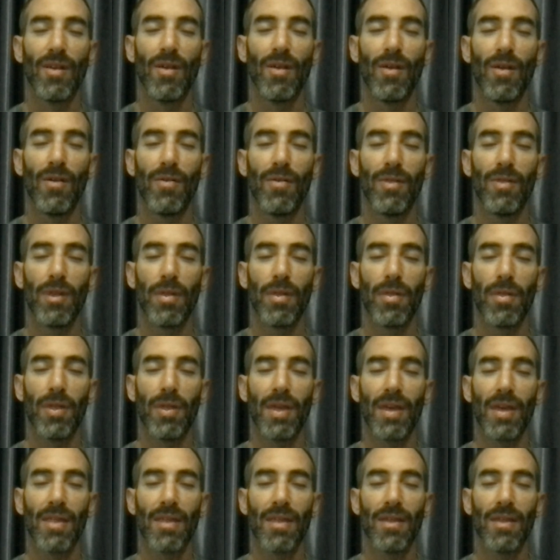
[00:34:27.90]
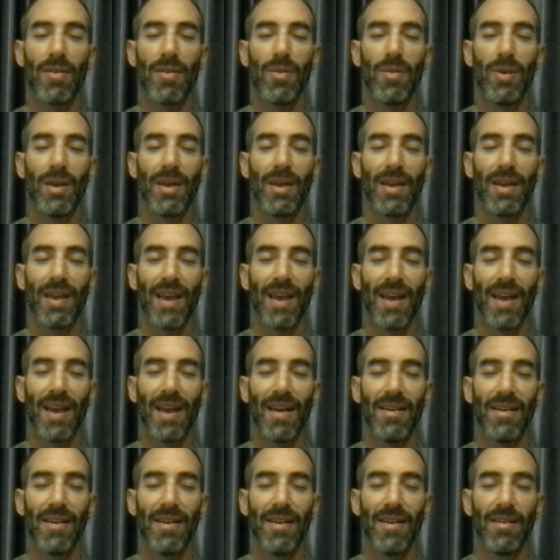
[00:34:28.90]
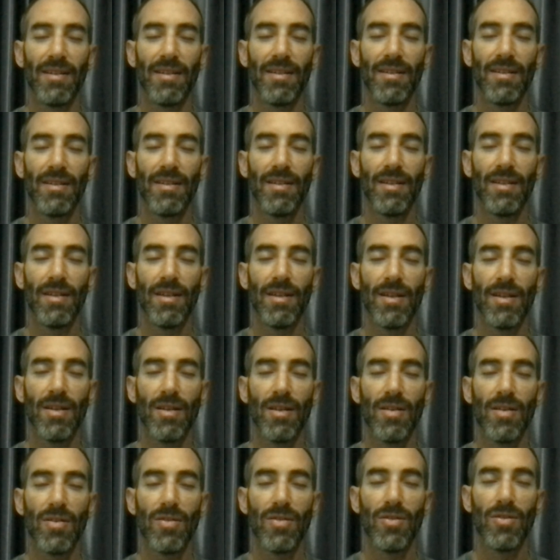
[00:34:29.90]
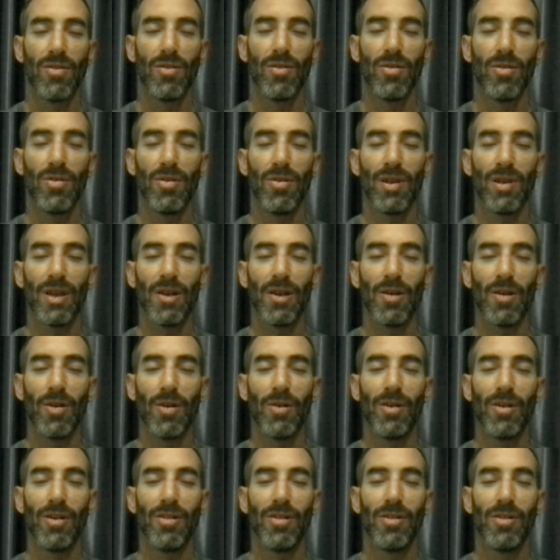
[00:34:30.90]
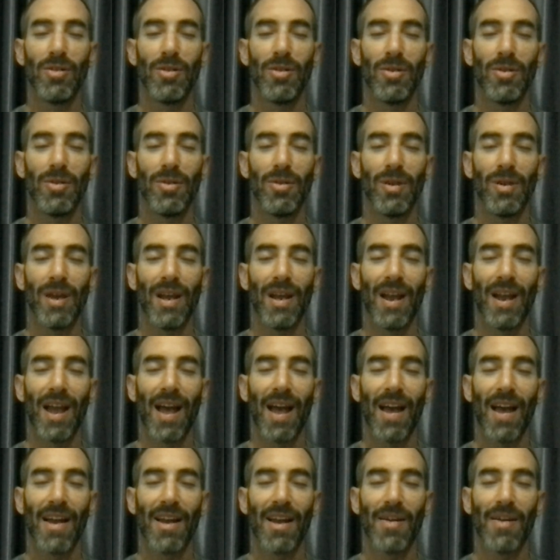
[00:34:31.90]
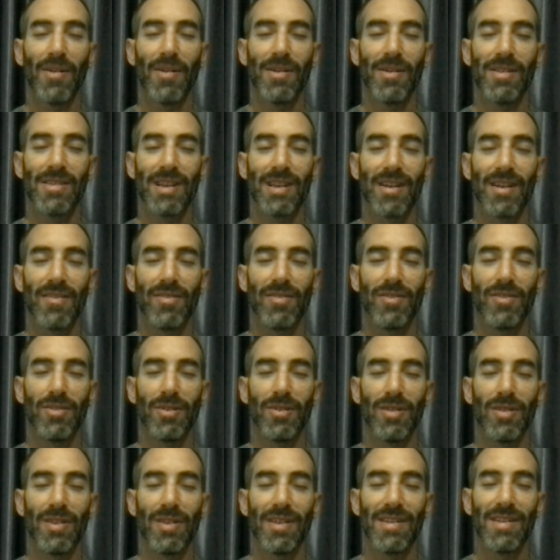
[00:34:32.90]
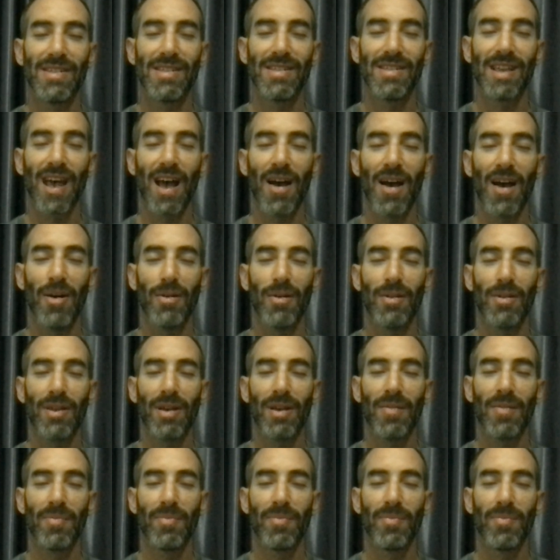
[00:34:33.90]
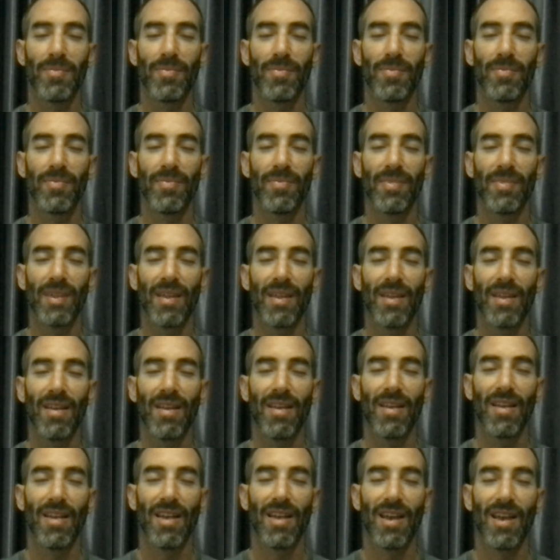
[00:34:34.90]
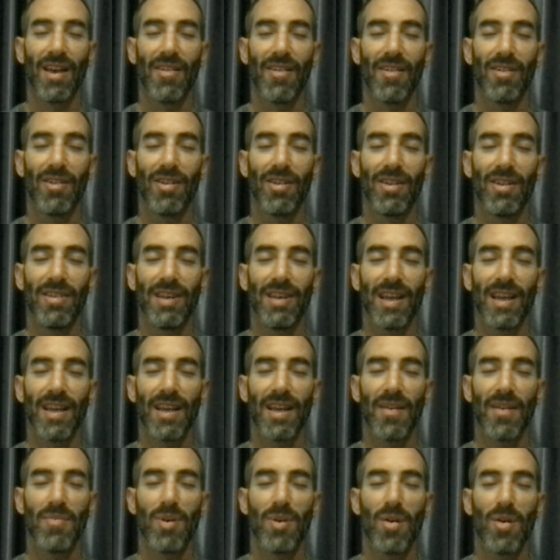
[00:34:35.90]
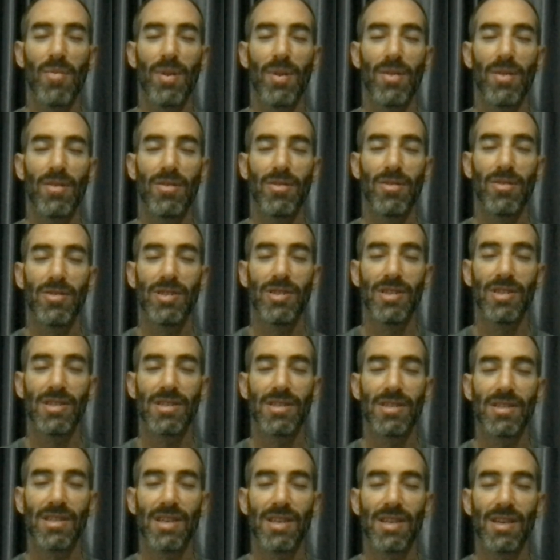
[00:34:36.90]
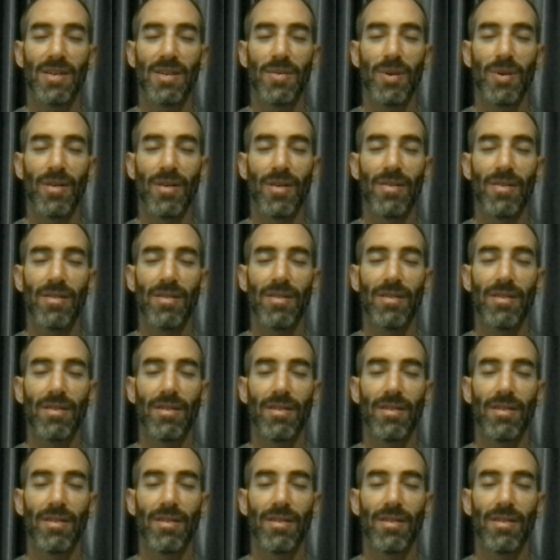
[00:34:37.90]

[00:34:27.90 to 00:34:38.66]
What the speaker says: of the thing that we can do in order to align ourselves to this outcome. And I'm going to take a moment to just see what